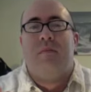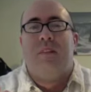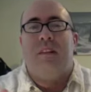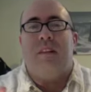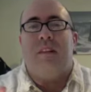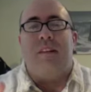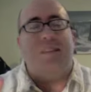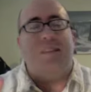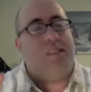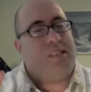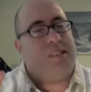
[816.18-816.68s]

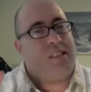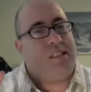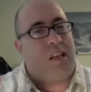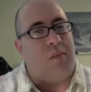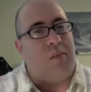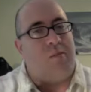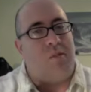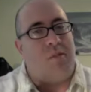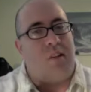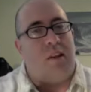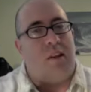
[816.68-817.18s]
is the
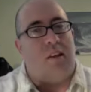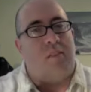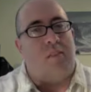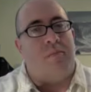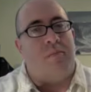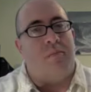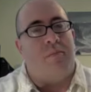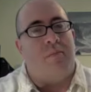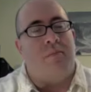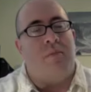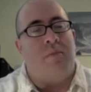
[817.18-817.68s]
same thing.
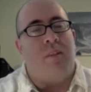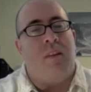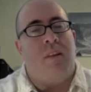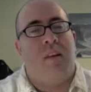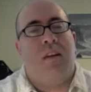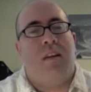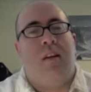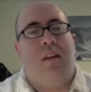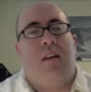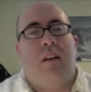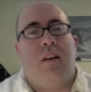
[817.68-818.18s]

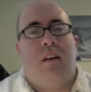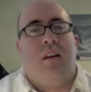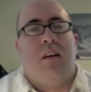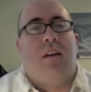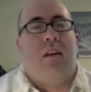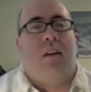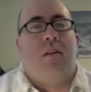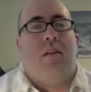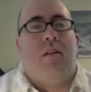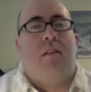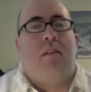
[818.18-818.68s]

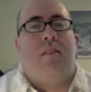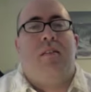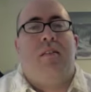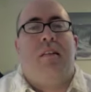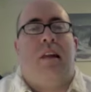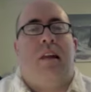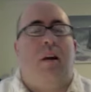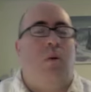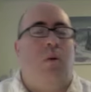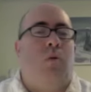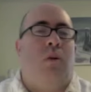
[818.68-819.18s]

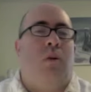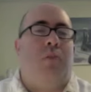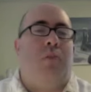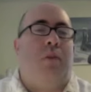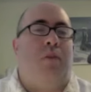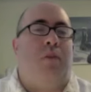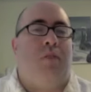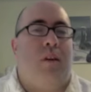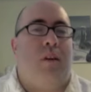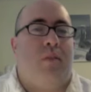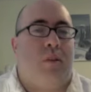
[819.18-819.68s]
Now, one of my
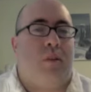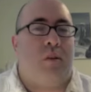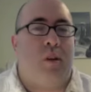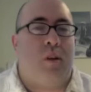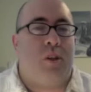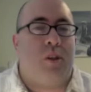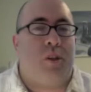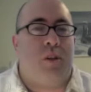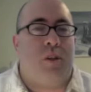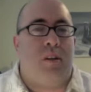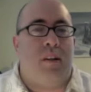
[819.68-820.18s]
favorite
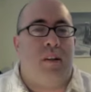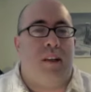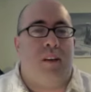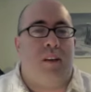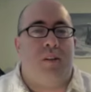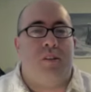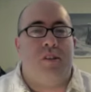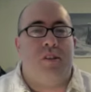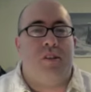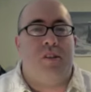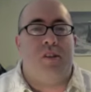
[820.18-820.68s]
Christian
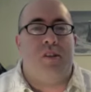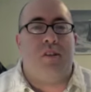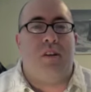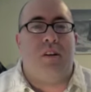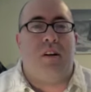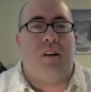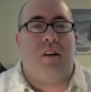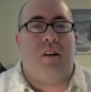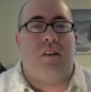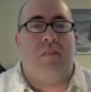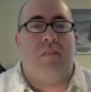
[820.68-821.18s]
leaders
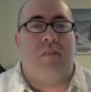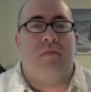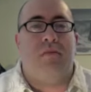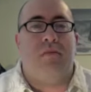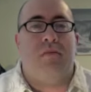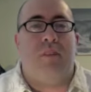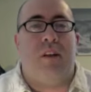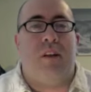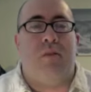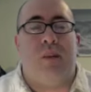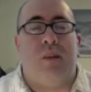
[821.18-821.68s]

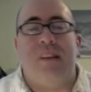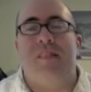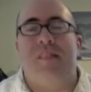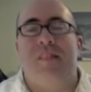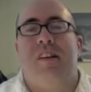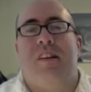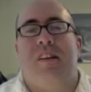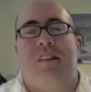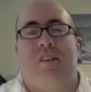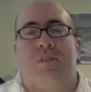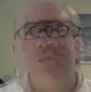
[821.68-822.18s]
in
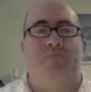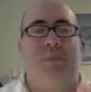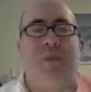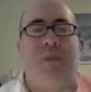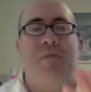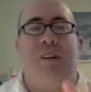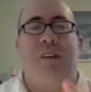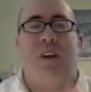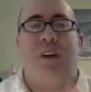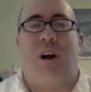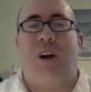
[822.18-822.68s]
recent history, Bill
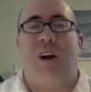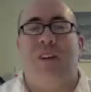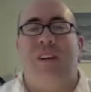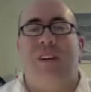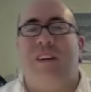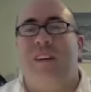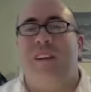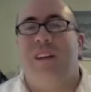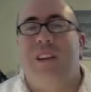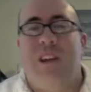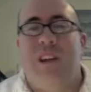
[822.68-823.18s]

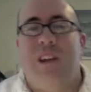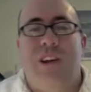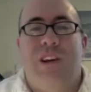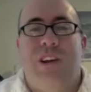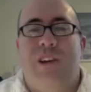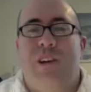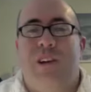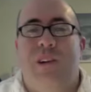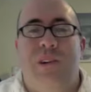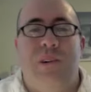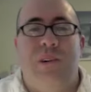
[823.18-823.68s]
McCartney,
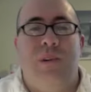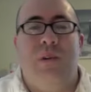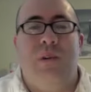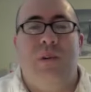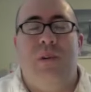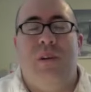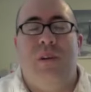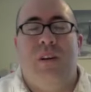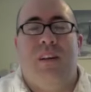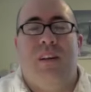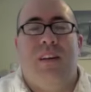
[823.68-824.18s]

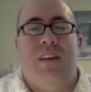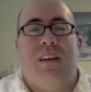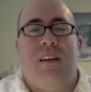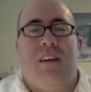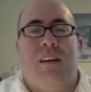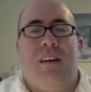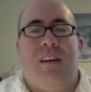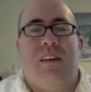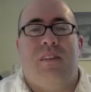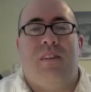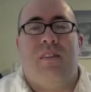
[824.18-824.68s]
who
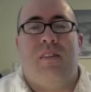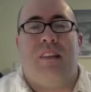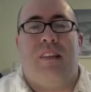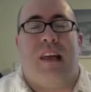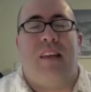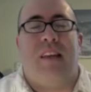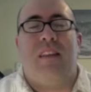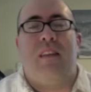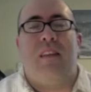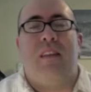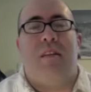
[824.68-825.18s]

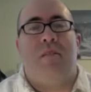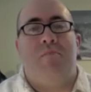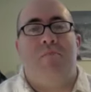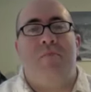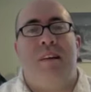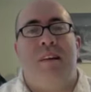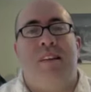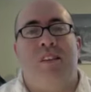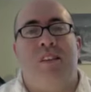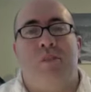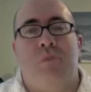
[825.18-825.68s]
led the
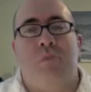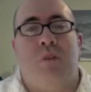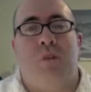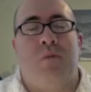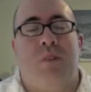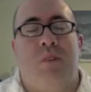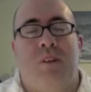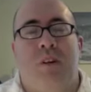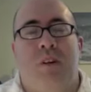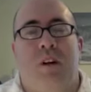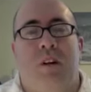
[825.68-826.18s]
men's
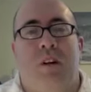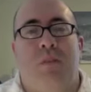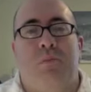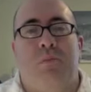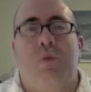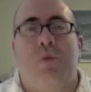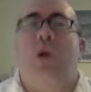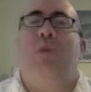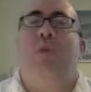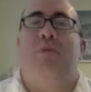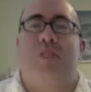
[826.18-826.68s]
movement called
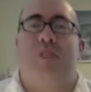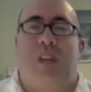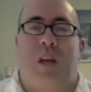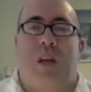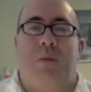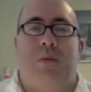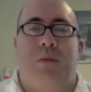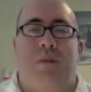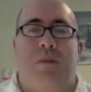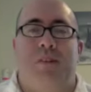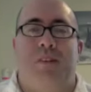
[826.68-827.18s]
Promise
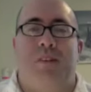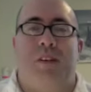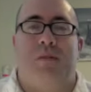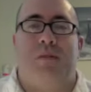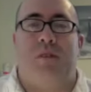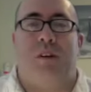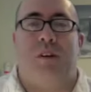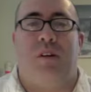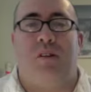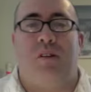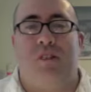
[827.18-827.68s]
Keepers
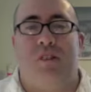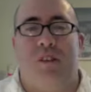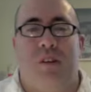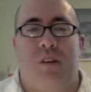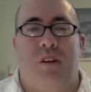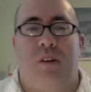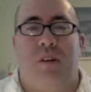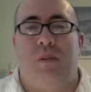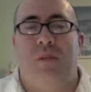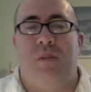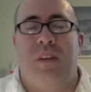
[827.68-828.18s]
several years ago.